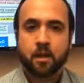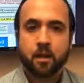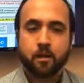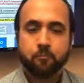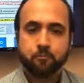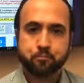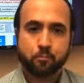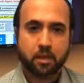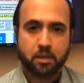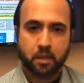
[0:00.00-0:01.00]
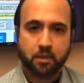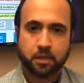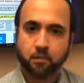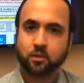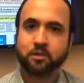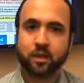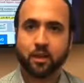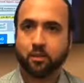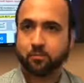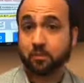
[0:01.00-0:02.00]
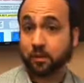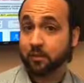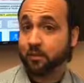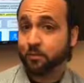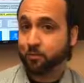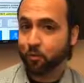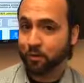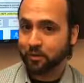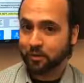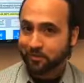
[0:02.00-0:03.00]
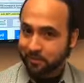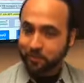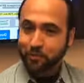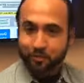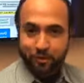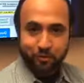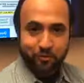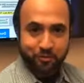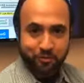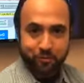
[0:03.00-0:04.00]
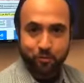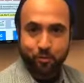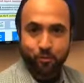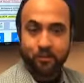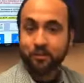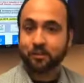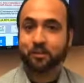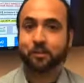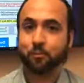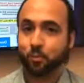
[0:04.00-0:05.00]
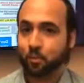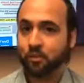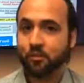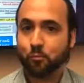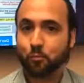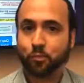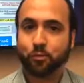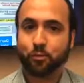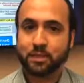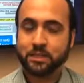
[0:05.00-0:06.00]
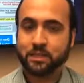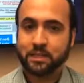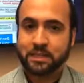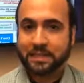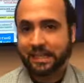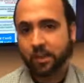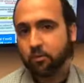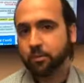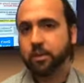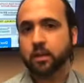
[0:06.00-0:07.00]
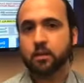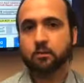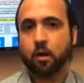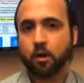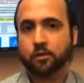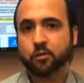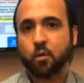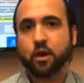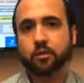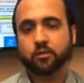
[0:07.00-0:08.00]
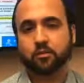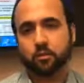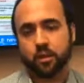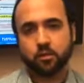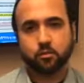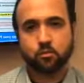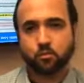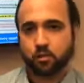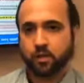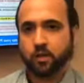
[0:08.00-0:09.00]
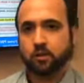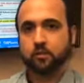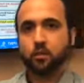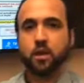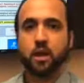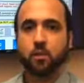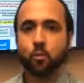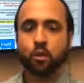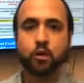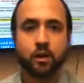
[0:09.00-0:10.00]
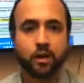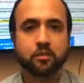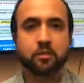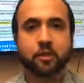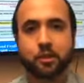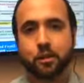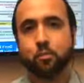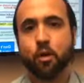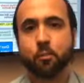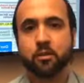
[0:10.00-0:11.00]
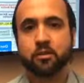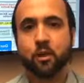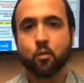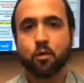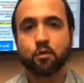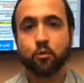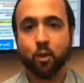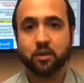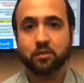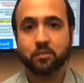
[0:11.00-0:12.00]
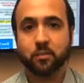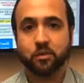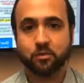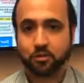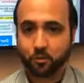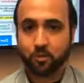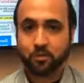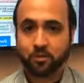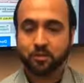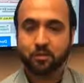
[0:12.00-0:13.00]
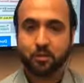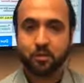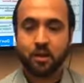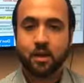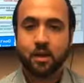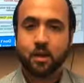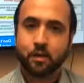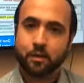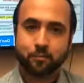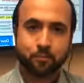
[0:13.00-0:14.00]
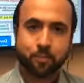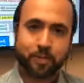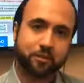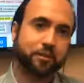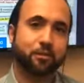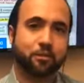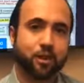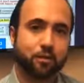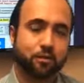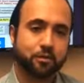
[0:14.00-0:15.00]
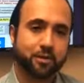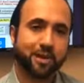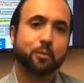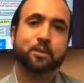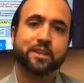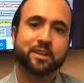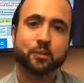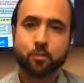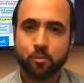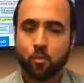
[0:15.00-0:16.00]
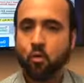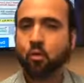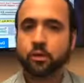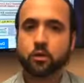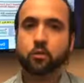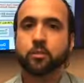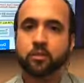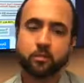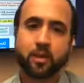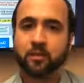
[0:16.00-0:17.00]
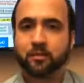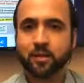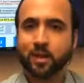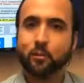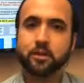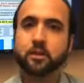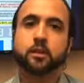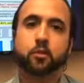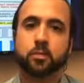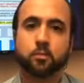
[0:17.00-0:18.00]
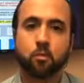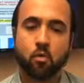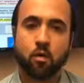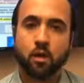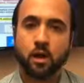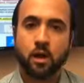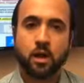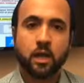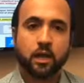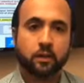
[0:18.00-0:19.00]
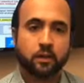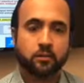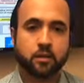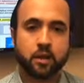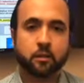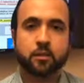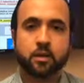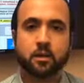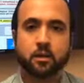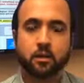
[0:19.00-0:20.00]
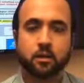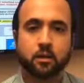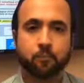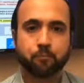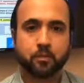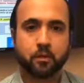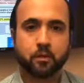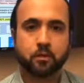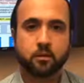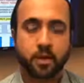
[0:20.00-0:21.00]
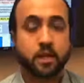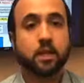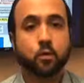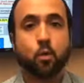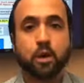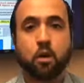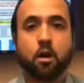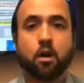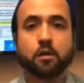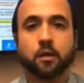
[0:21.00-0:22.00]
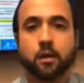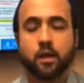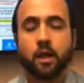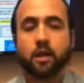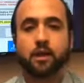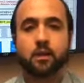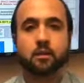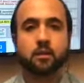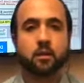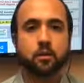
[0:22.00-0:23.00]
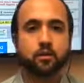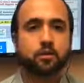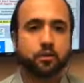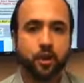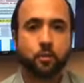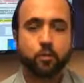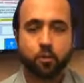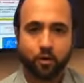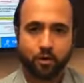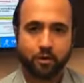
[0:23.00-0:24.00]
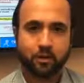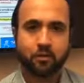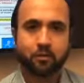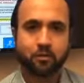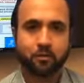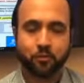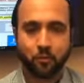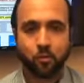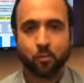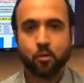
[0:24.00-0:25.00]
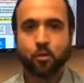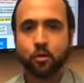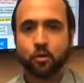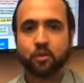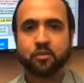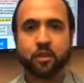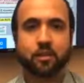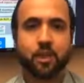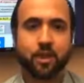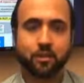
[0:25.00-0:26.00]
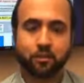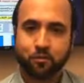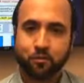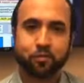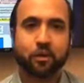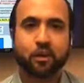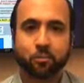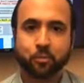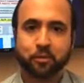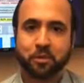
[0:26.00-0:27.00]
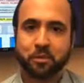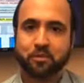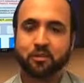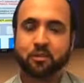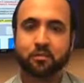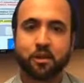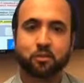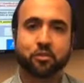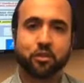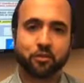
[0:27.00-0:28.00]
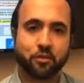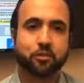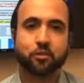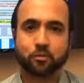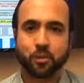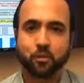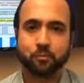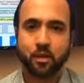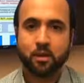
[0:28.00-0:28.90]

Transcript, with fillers: um, and then we take at this point, the city of Chicago is at 7.1. Let's say at that point we're at 7.3. Now you've been hit hard twice, right? You were hit at the front end where Cook County is saying that your property is now worth twice as much as it was this year. Um, and the city of Chicago is also saying, hey, we need a little bit more. your local municipality is saying, hey, we need a little bit more. And that, that can be, um, that can hit quite hard. And the other scary part is, if you remember earlier, I said that your first tax bill is going to be 55% of this year's bill,